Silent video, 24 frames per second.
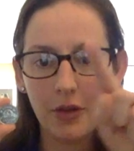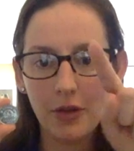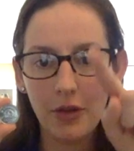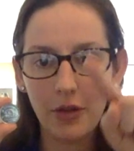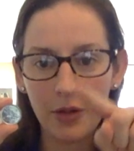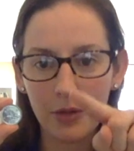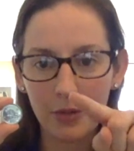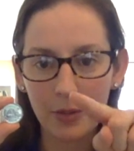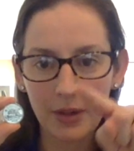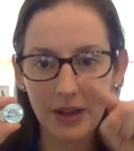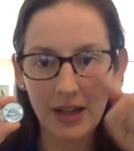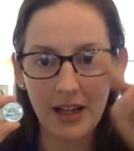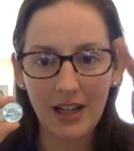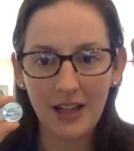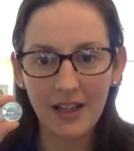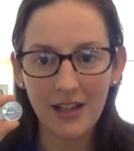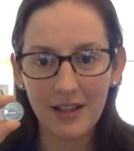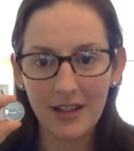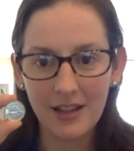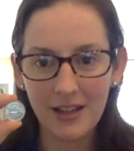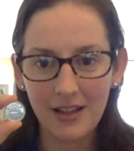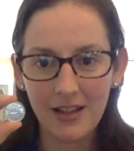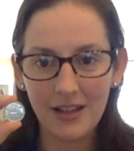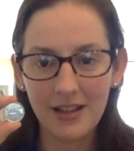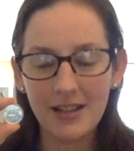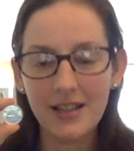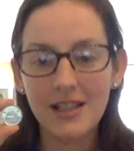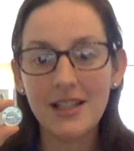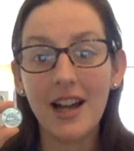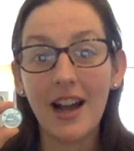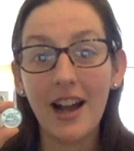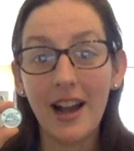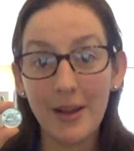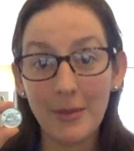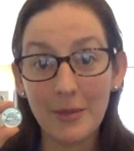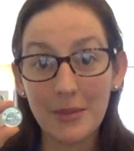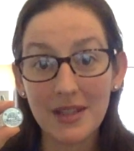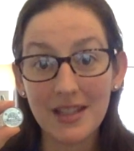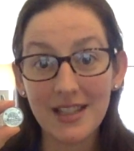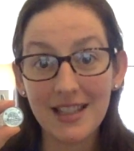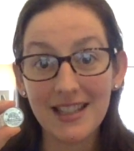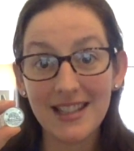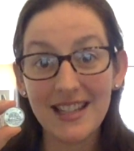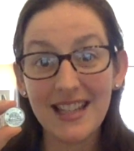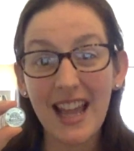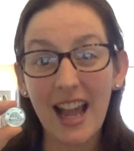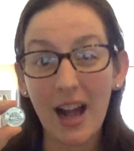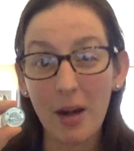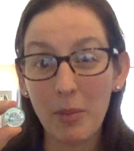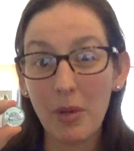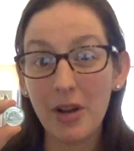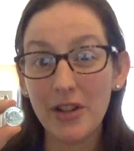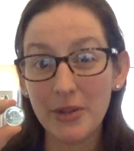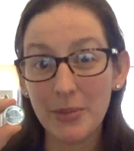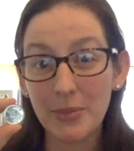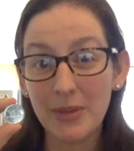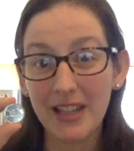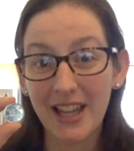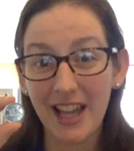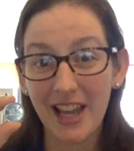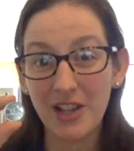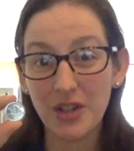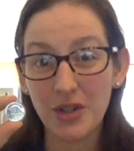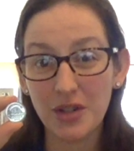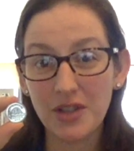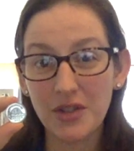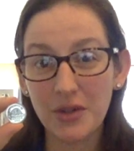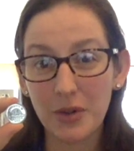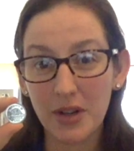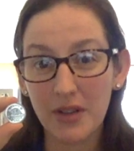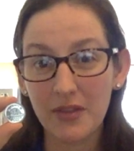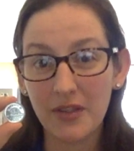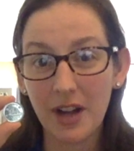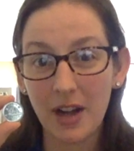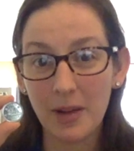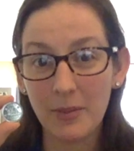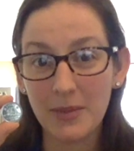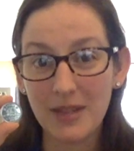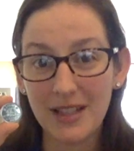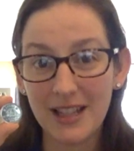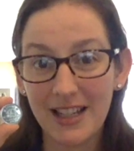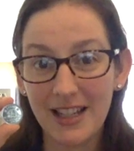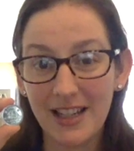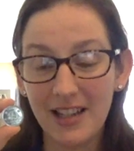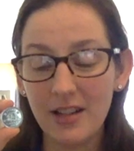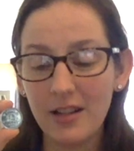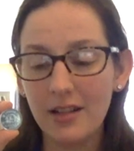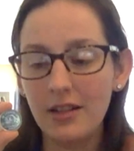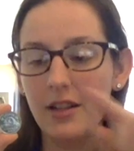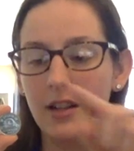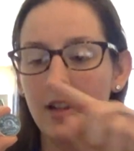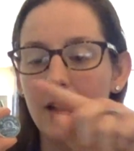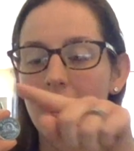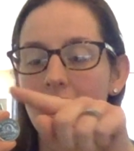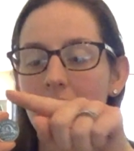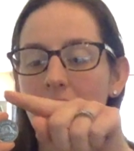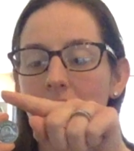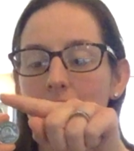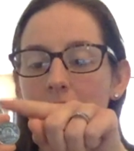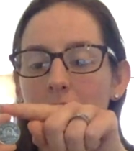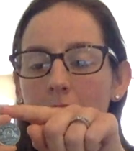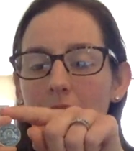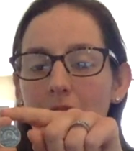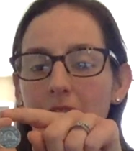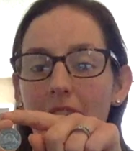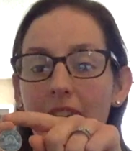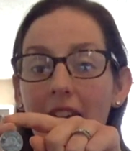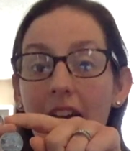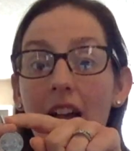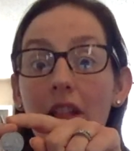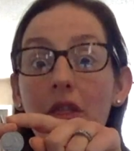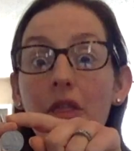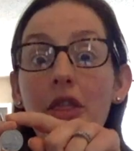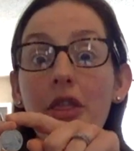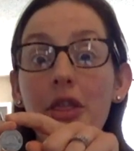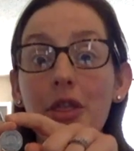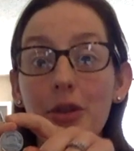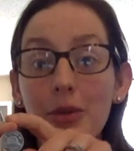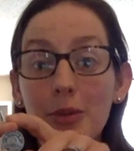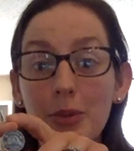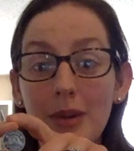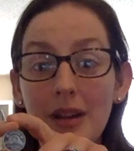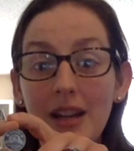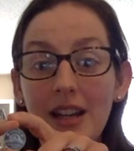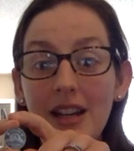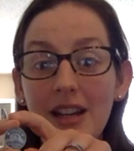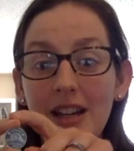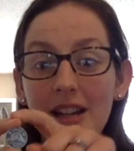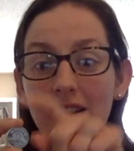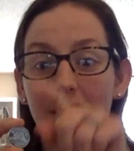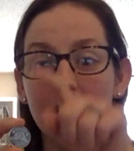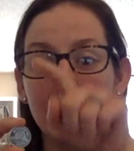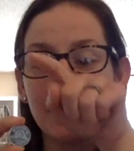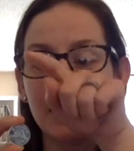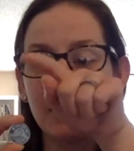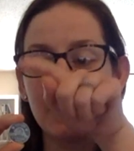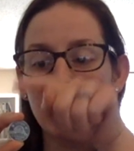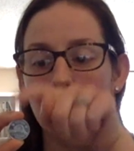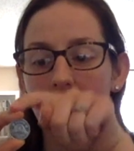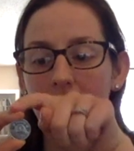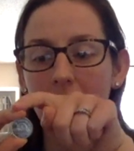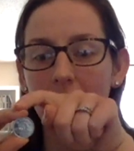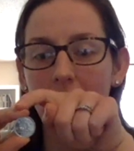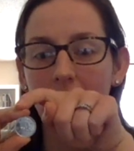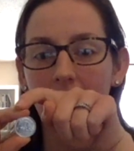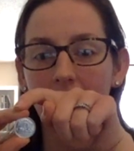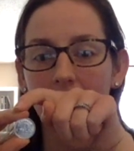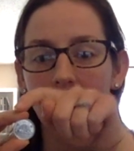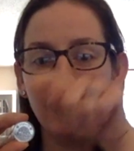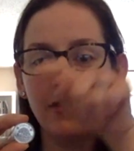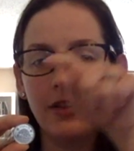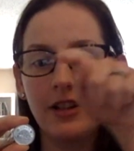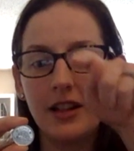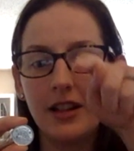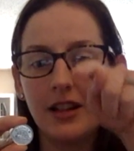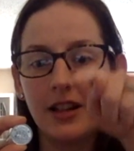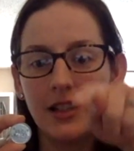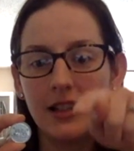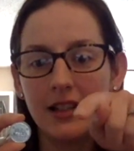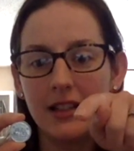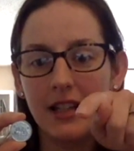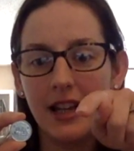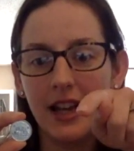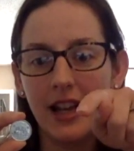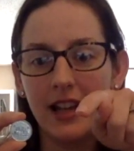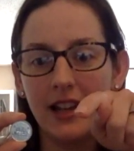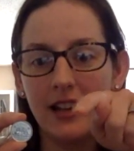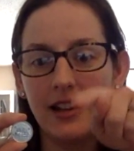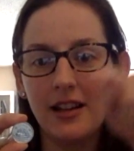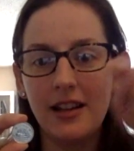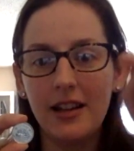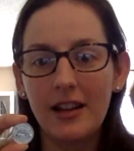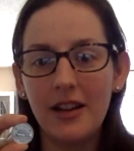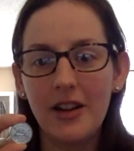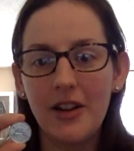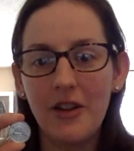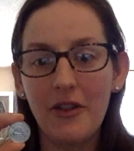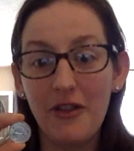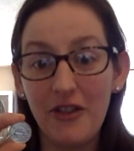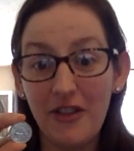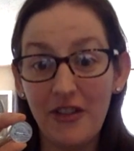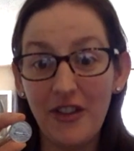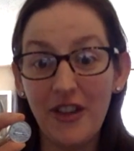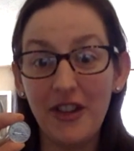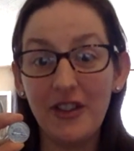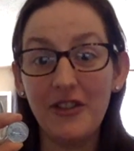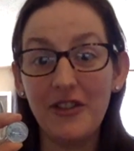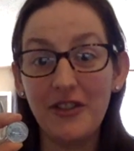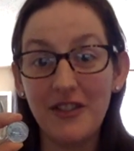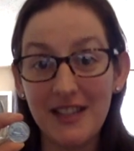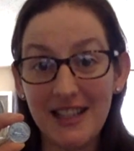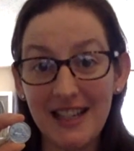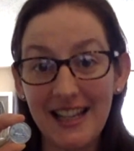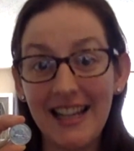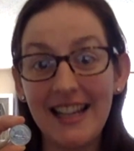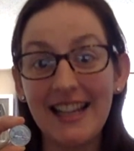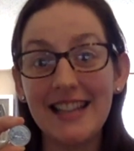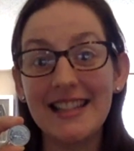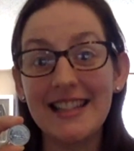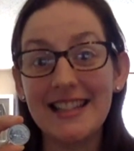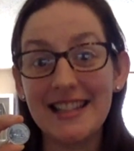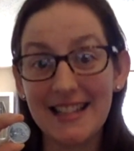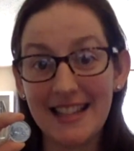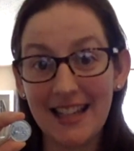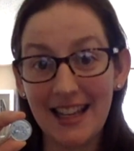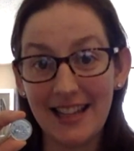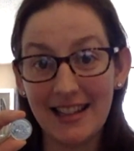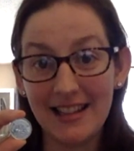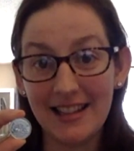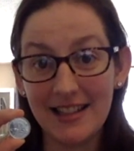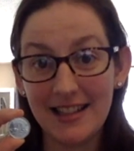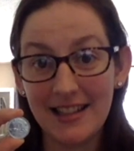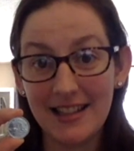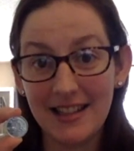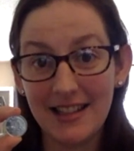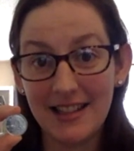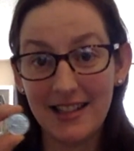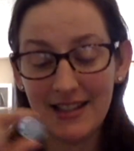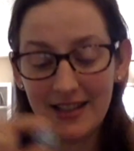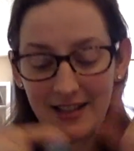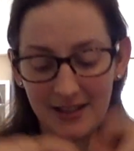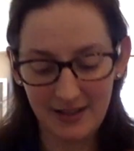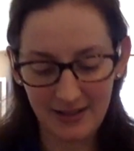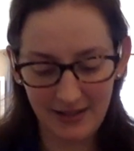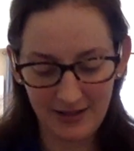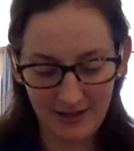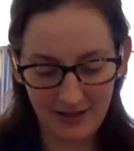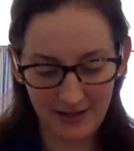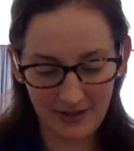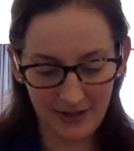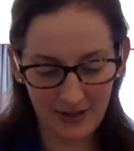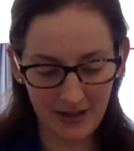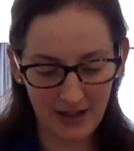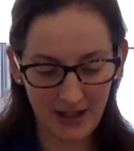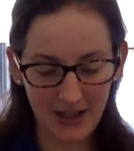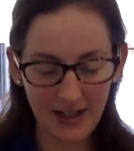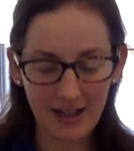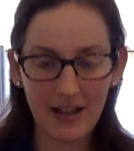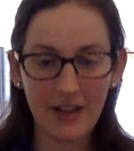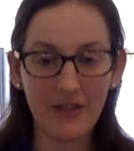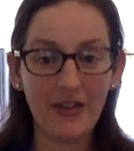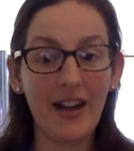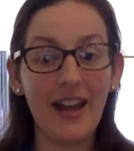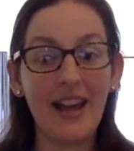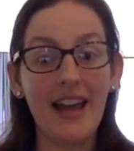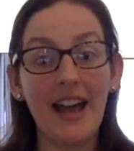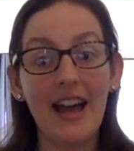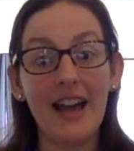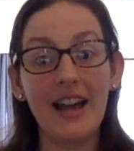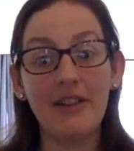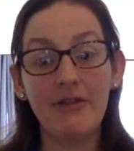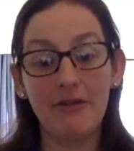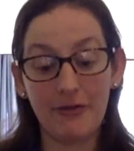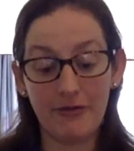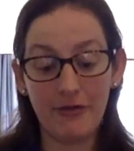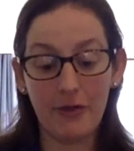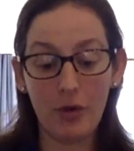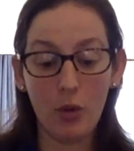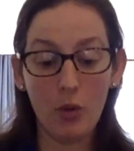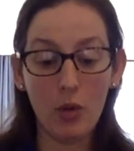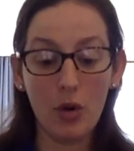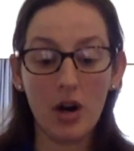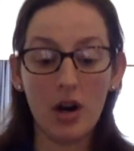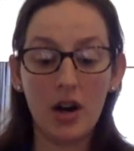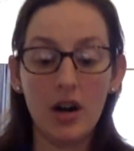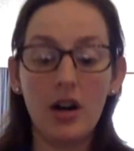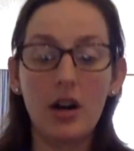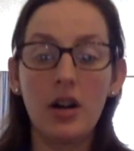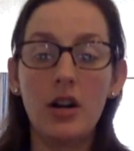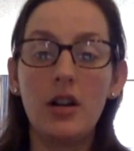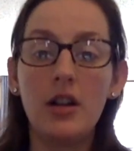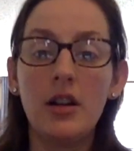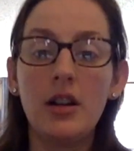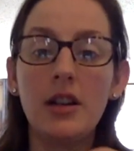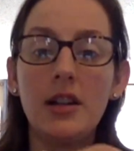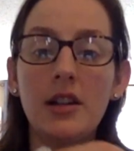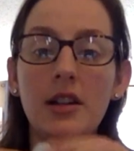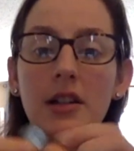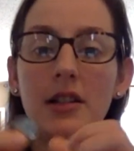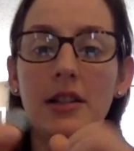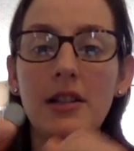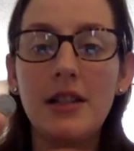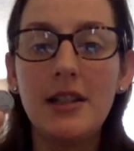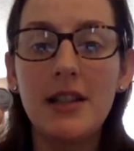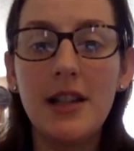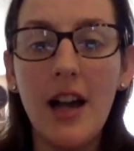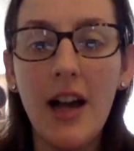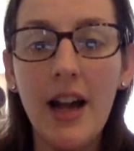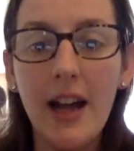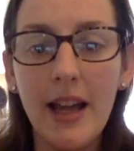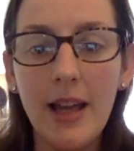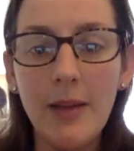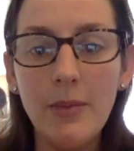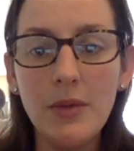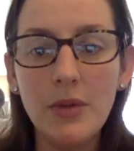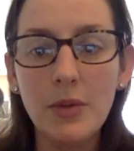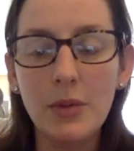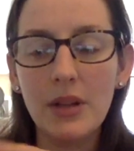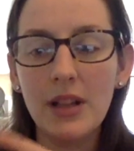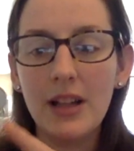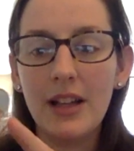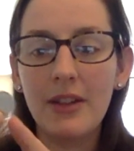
3 times. You see how multiplication sort of comes in here? So if I had 3 nickels, it would be 5, 10, 15 cents, right? If I had 4 dimes, well,